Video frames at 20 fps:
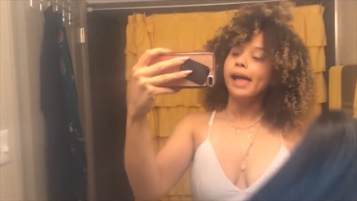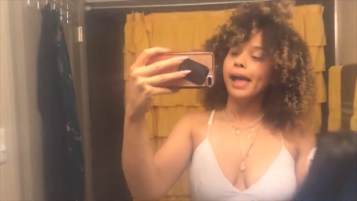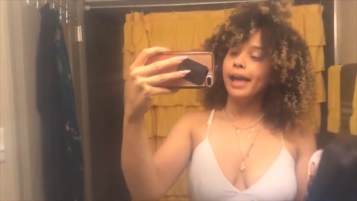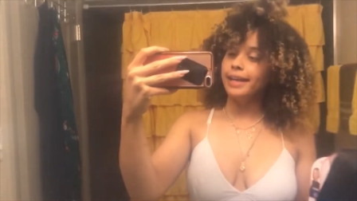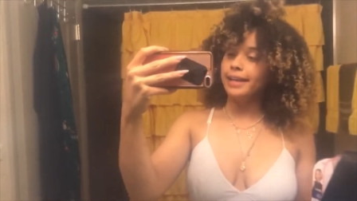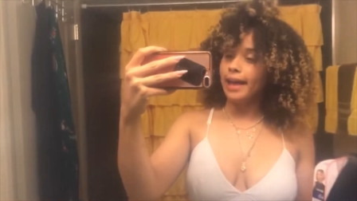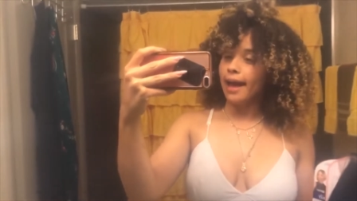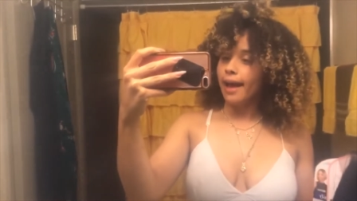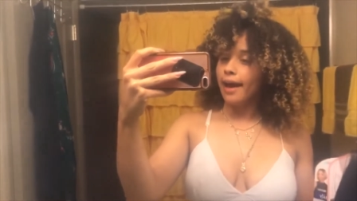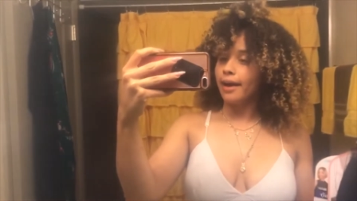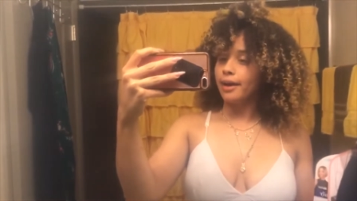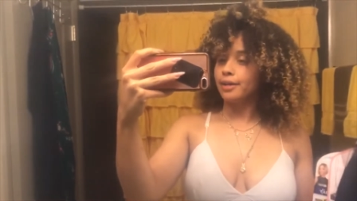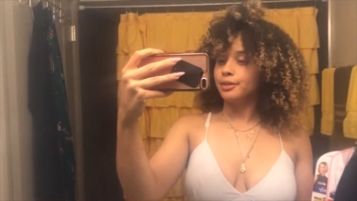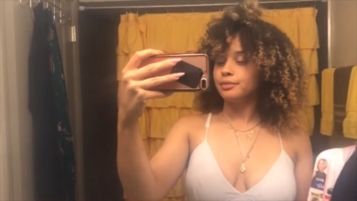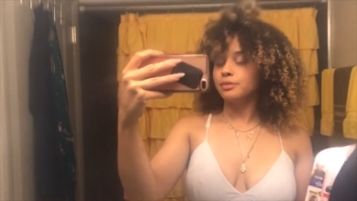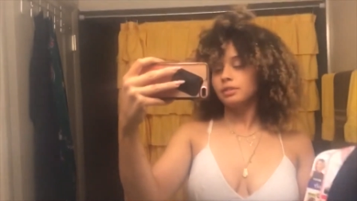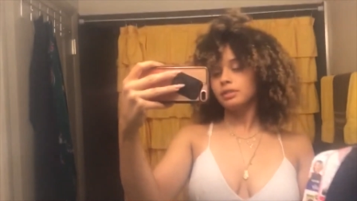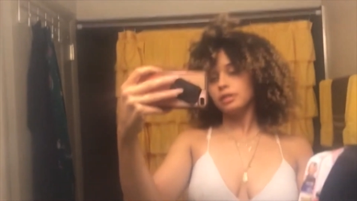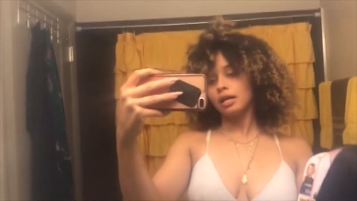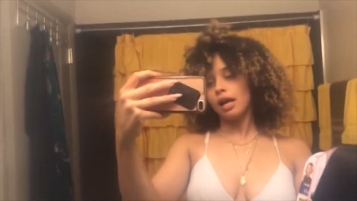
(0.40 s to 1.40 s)
hey
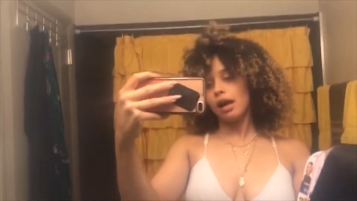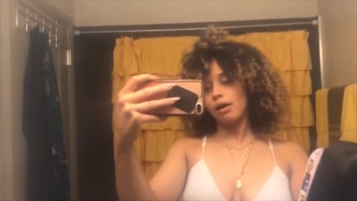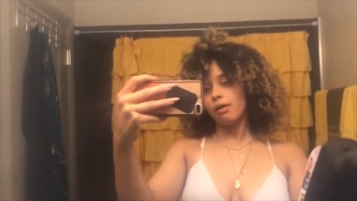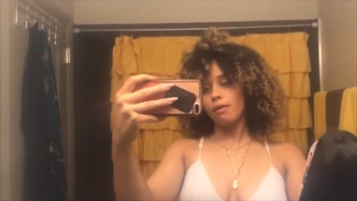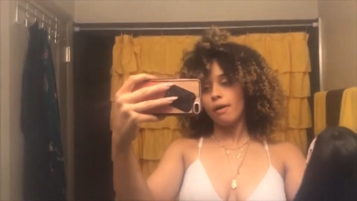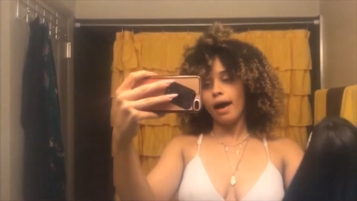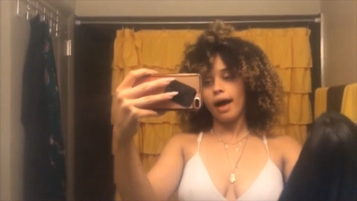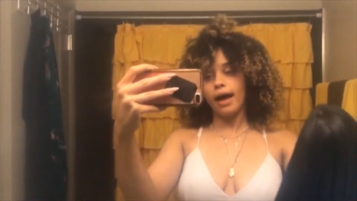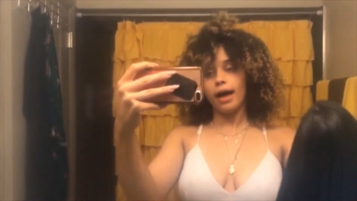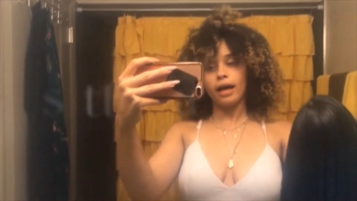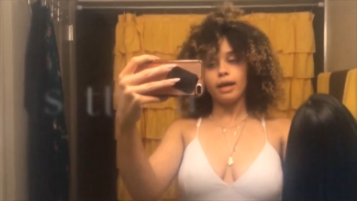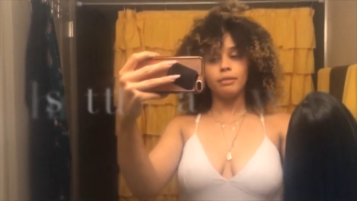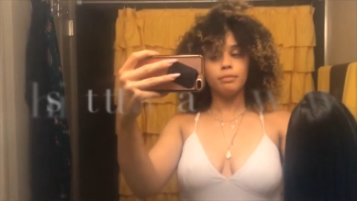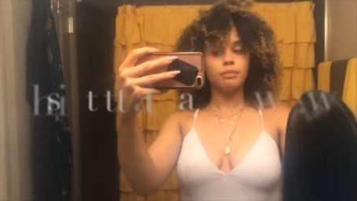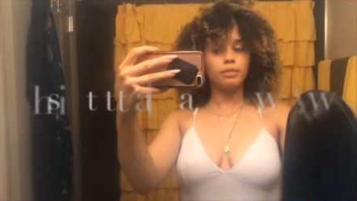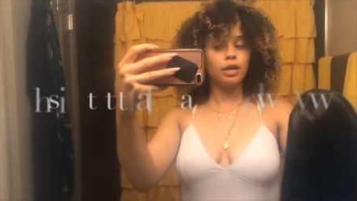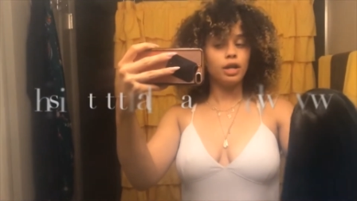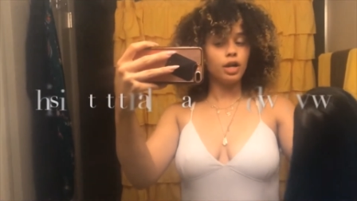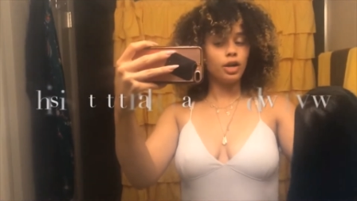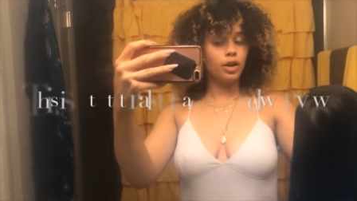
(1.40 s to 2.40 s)
y'all so
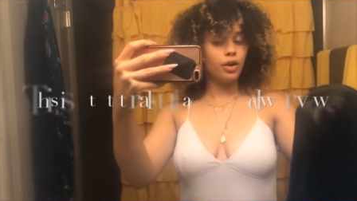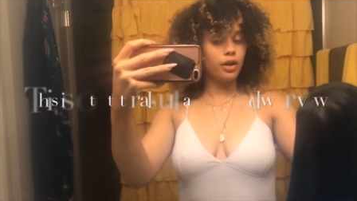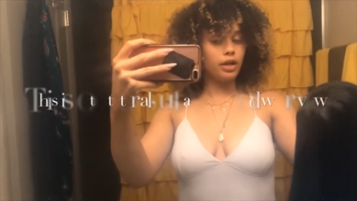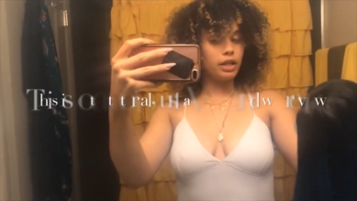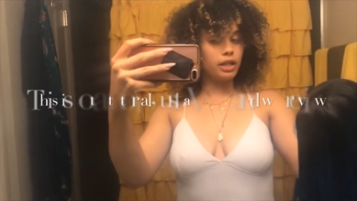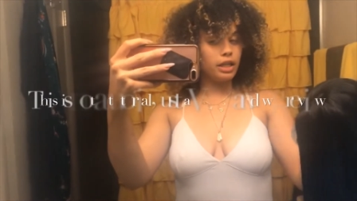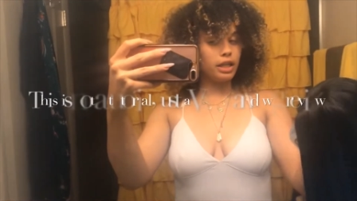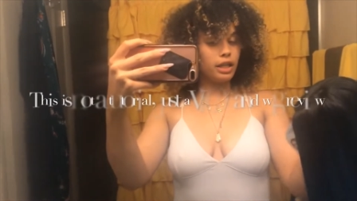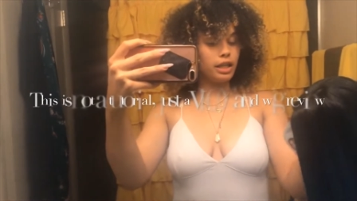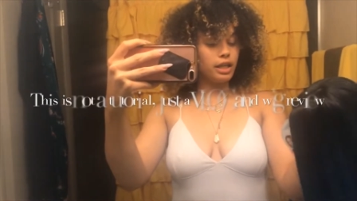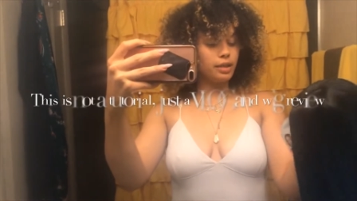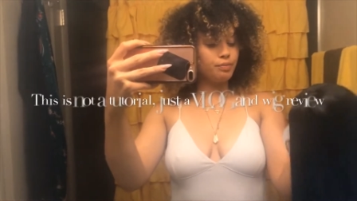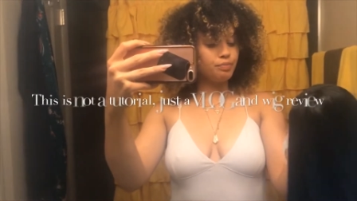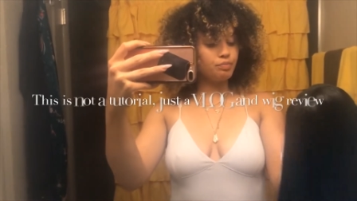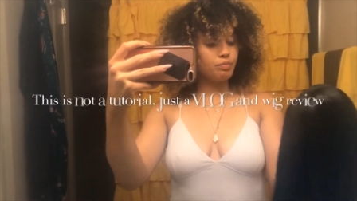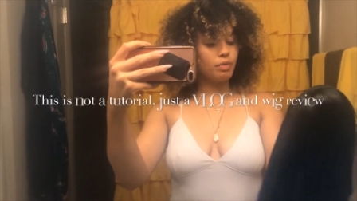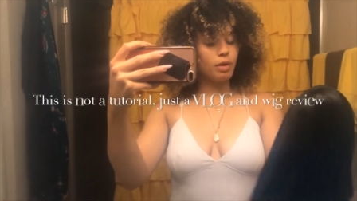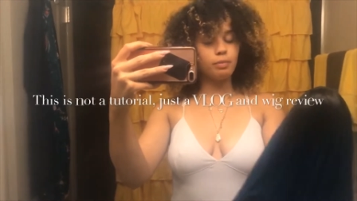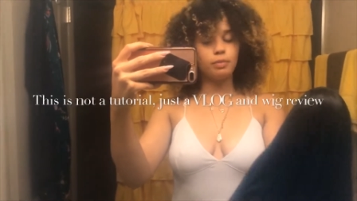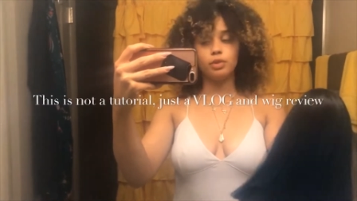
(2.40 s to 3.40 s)
i'm currently
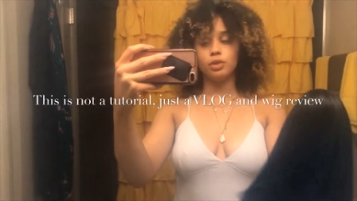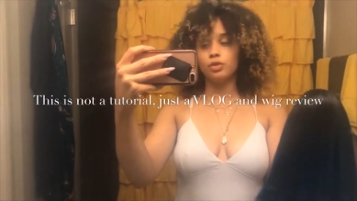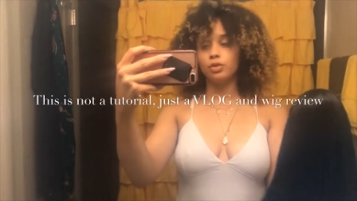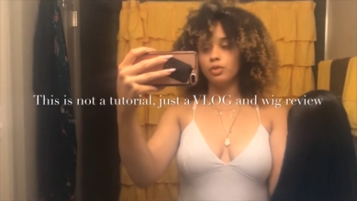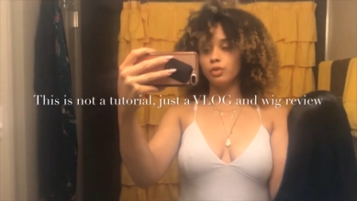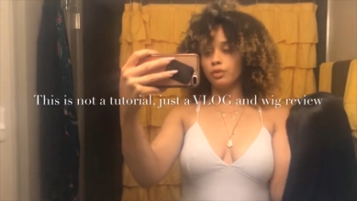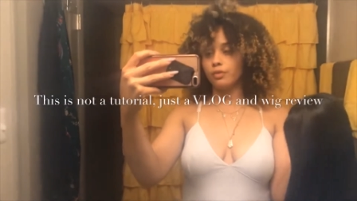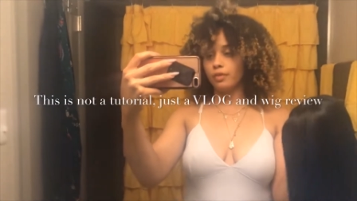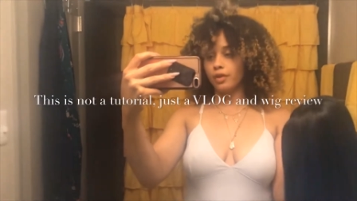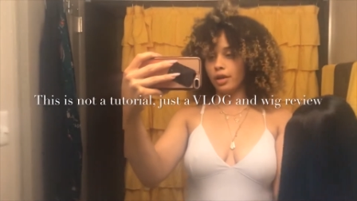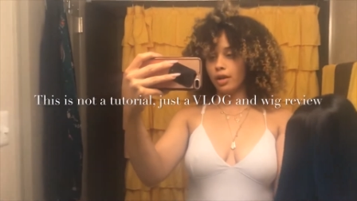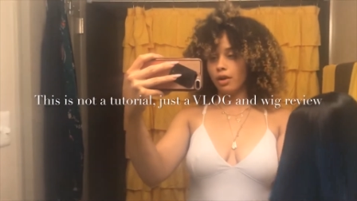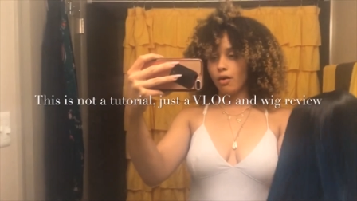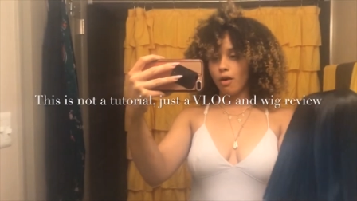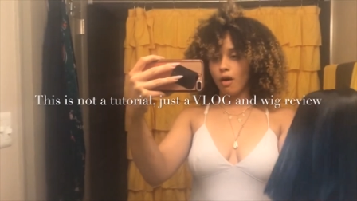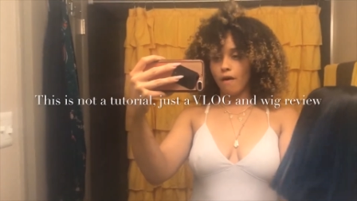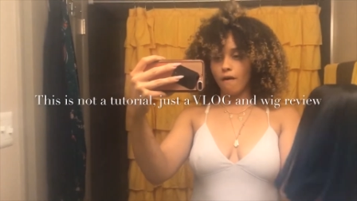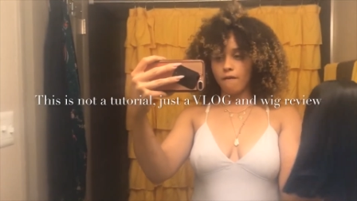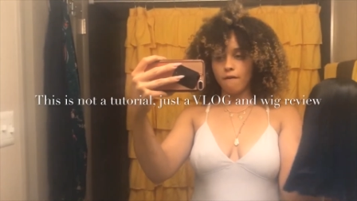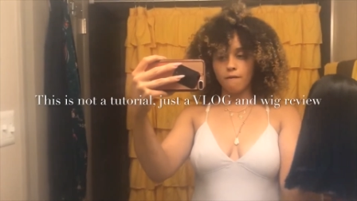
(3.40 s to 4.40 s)
i'm gonna do doing a
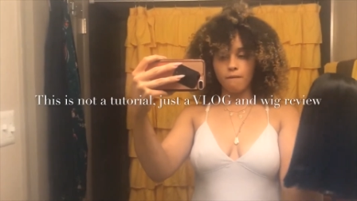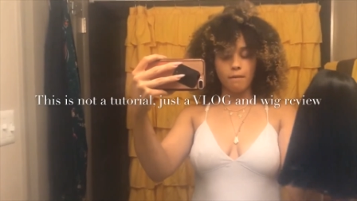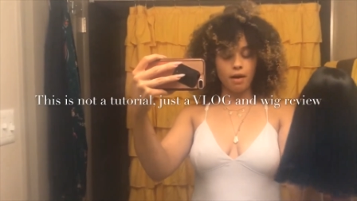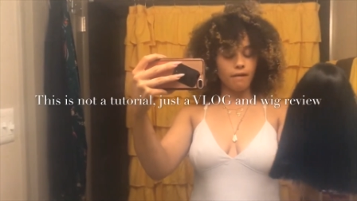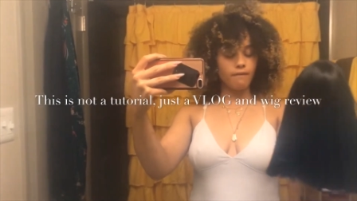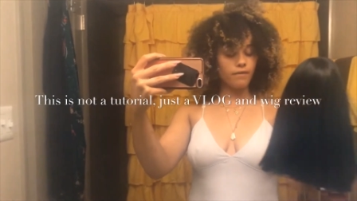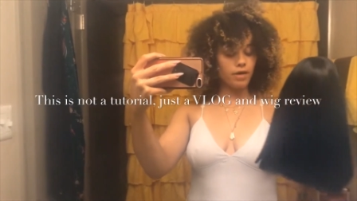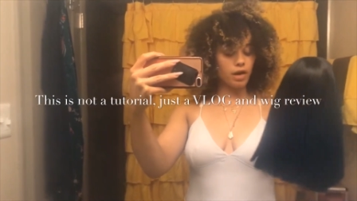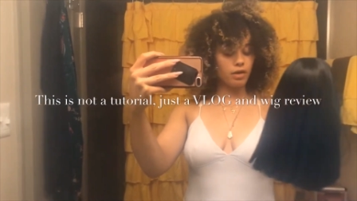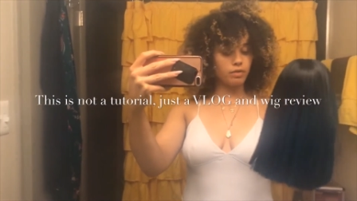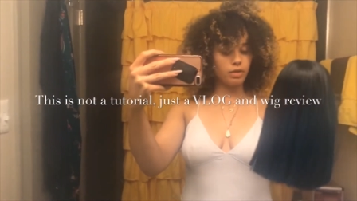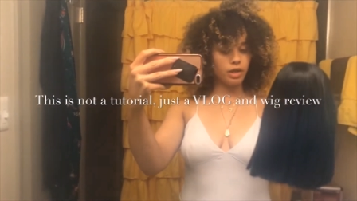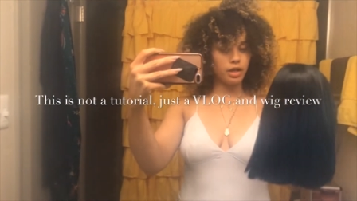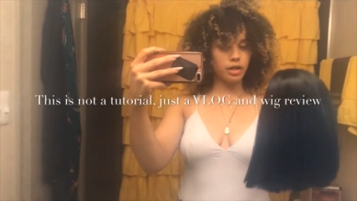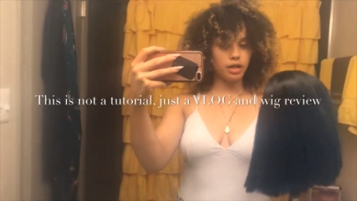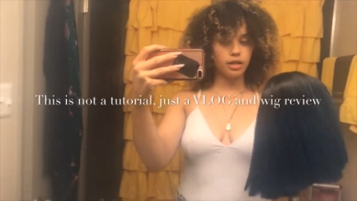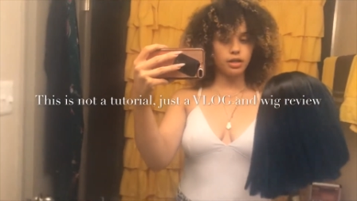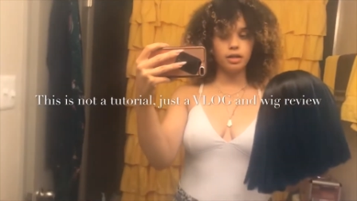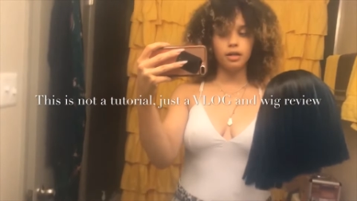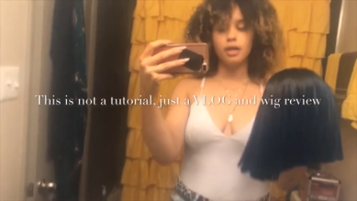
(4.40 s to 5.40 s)
video off my phone
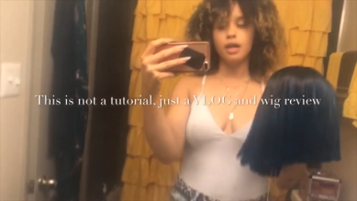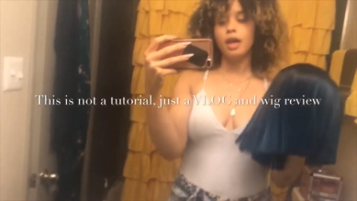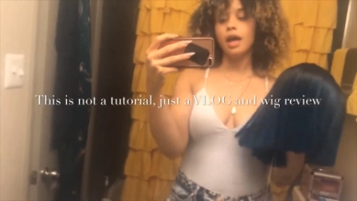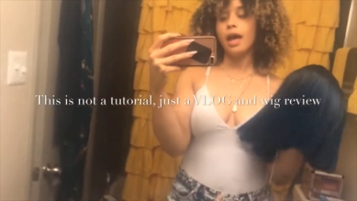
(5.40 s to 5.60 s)
here